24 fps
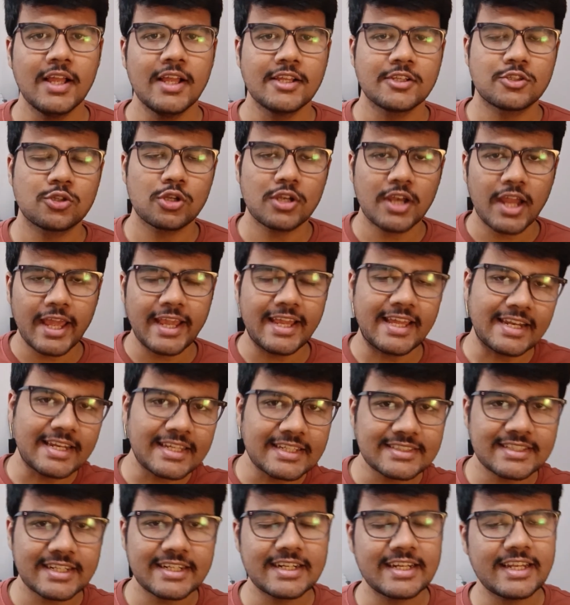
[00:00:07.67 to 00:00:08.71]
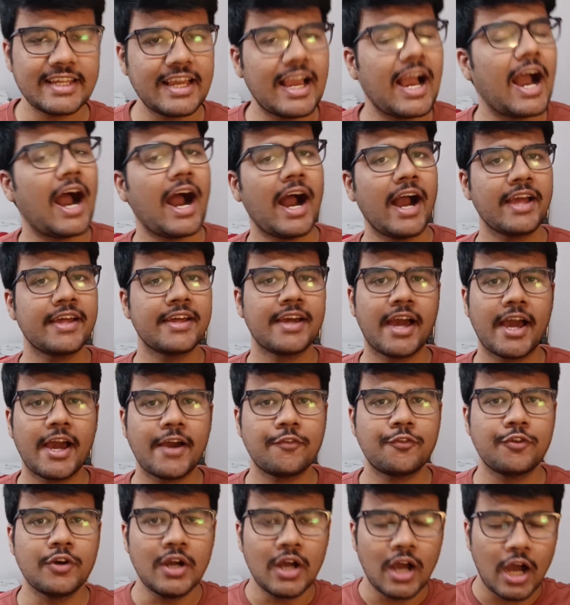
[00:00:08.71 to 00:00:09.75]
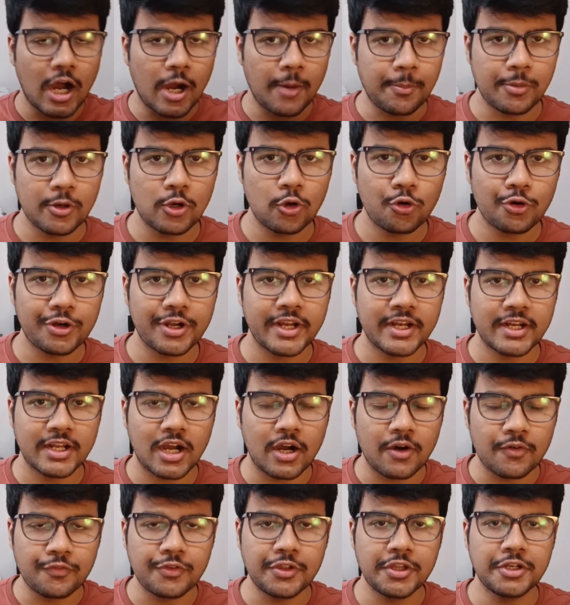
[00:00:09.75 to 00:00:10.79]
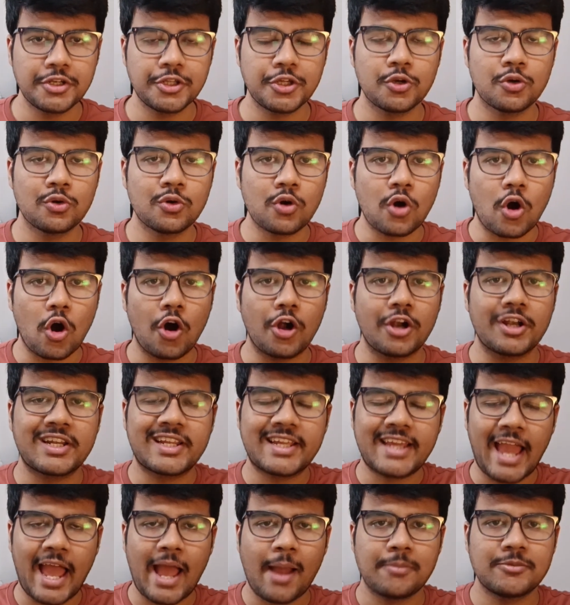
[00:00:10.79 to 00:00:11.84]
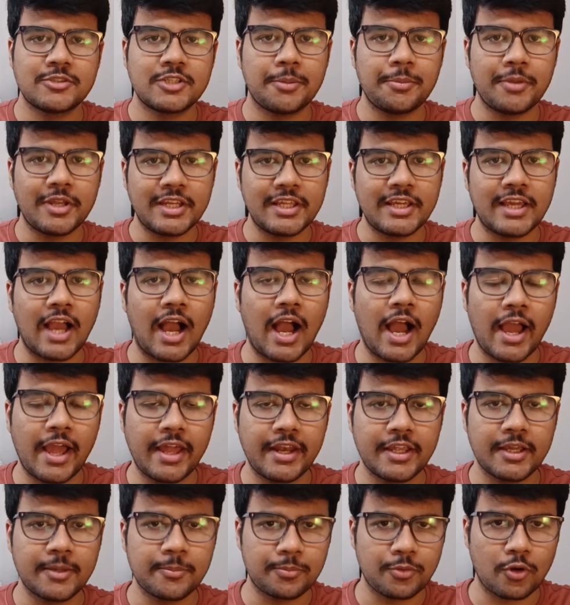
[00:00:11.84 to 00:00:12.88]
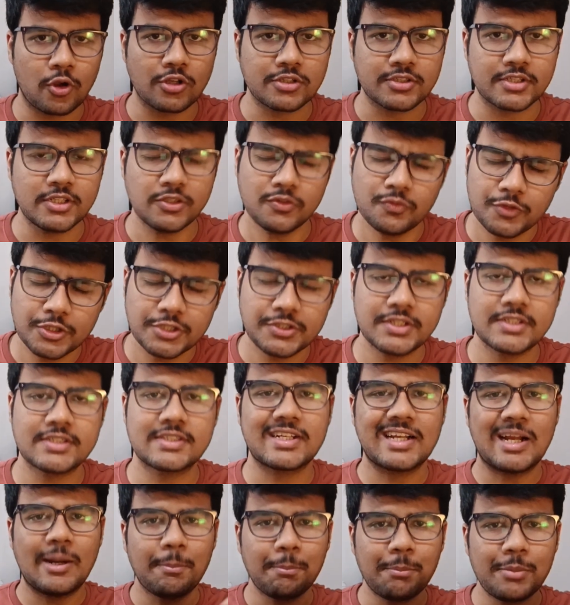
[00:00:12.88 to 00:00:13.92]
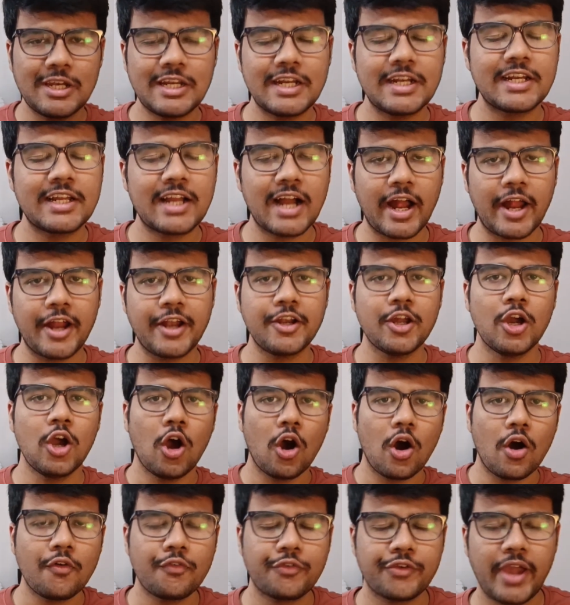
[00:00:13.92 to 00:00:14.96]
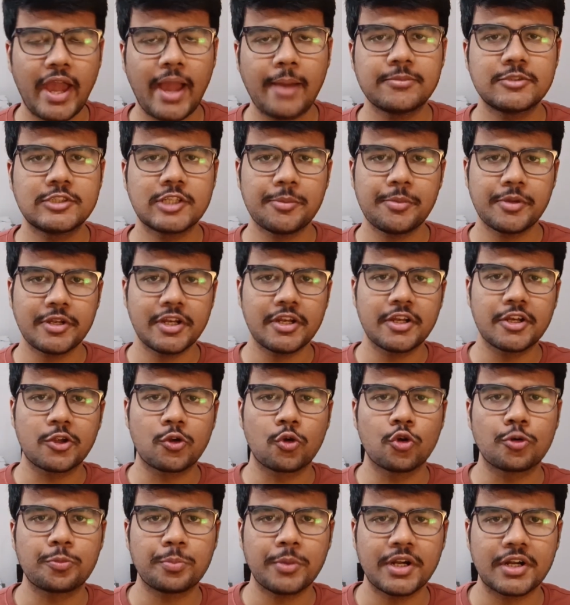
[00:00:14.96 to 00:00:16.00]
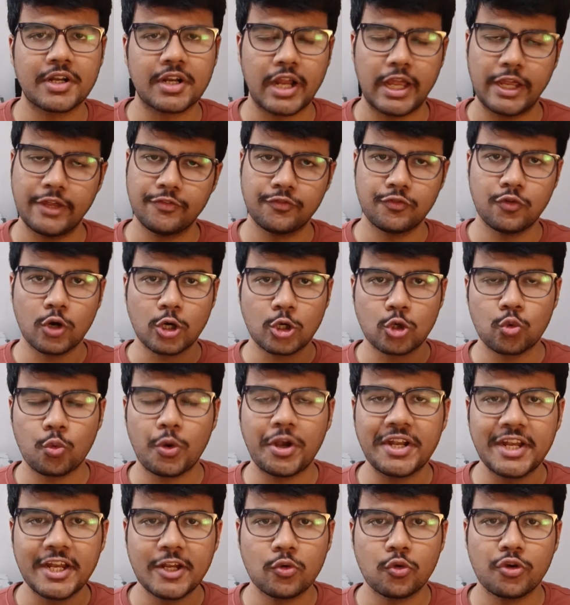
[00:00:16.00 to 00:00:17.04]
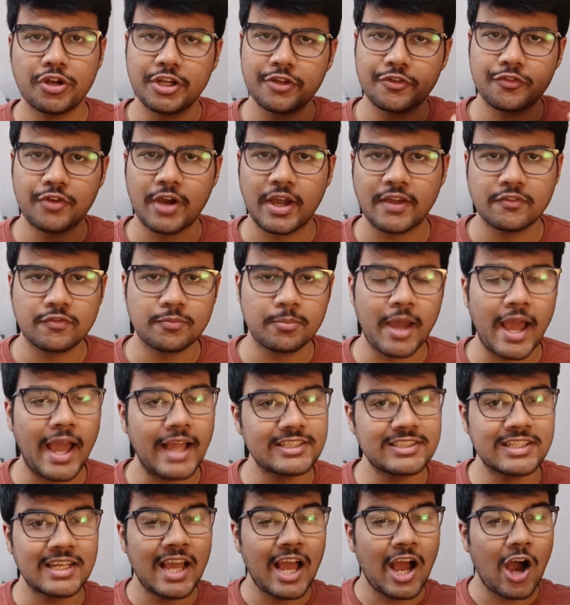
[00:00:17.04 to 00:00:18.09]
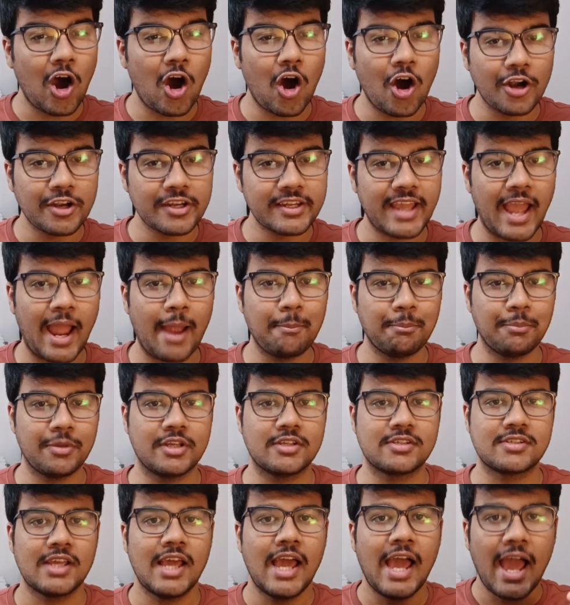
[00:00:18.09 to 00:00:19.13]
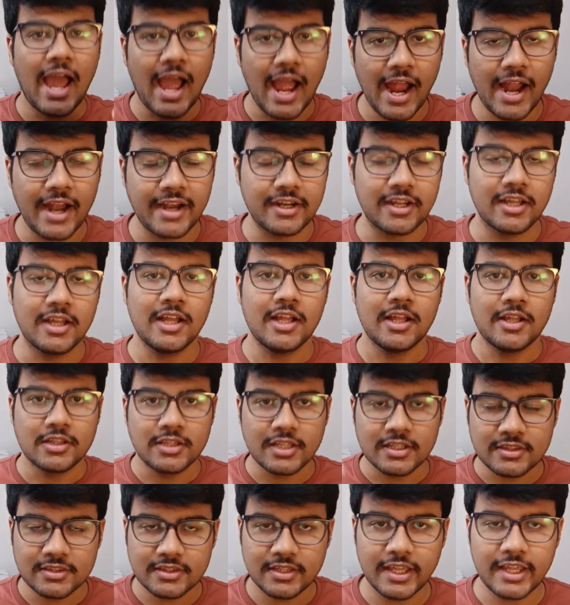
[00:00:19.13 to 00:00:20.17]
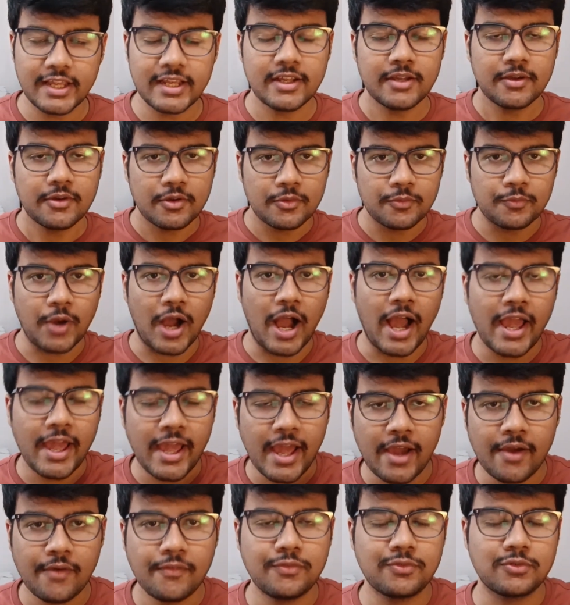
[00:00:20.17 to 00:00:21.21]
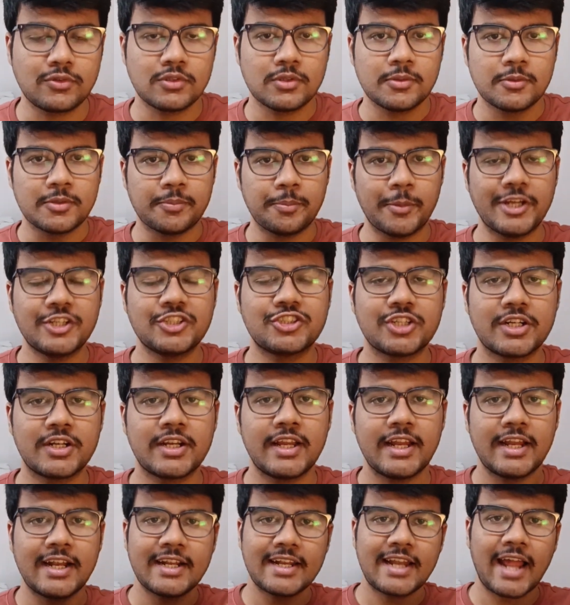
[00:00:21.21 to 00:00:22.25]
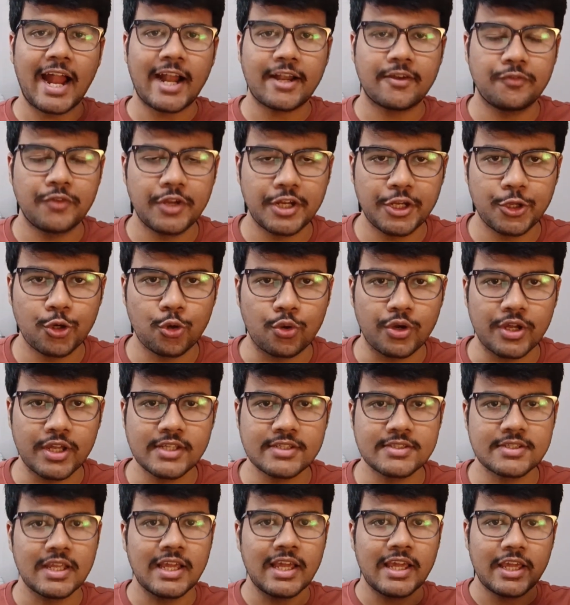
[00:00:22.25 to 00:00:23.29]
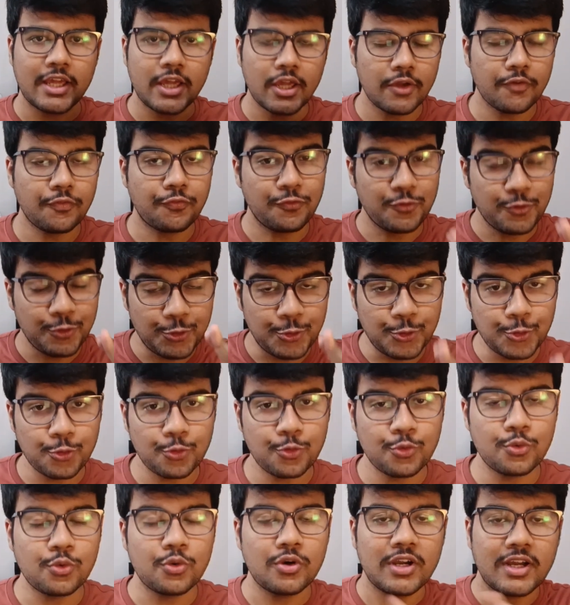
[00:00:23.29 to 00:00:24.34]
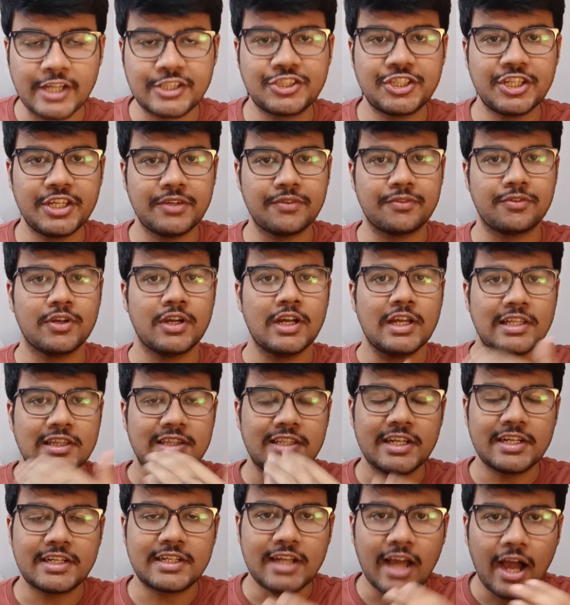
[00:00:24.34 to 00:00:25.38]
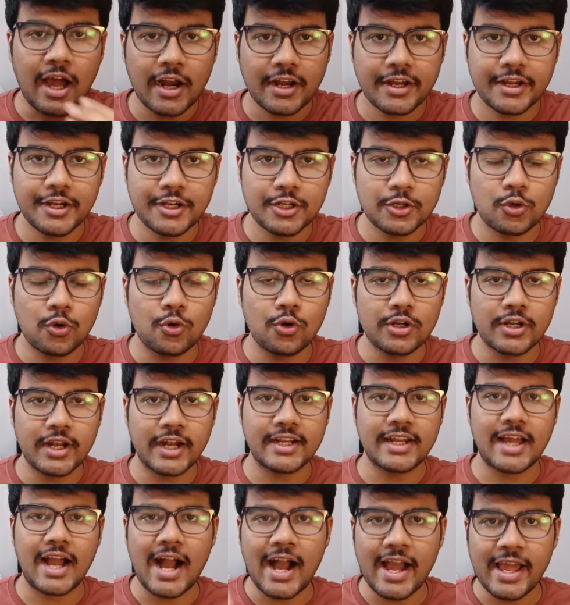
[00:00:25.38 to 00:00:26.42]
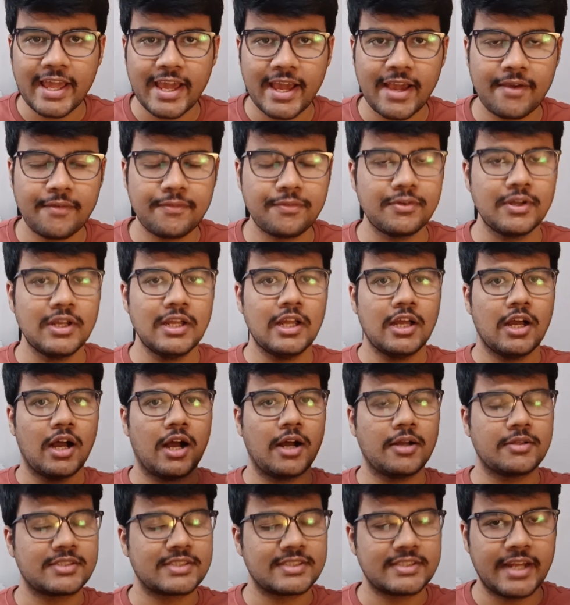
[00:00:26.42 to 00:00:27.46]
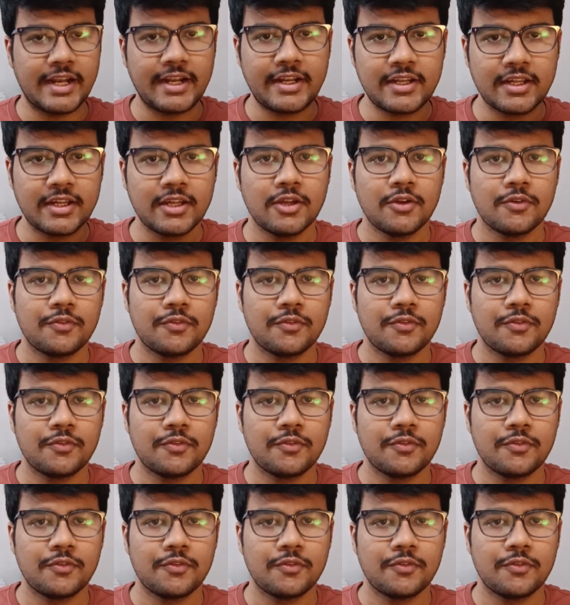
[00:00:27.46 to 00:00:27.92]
So like recently I have uploaded a video on Capgemini hiring process which is complete guide of Capgemini recruitment drive for 2025 batch on campus and the thing I have mentioned in that video is if you achieve the target goal that I have uh, set,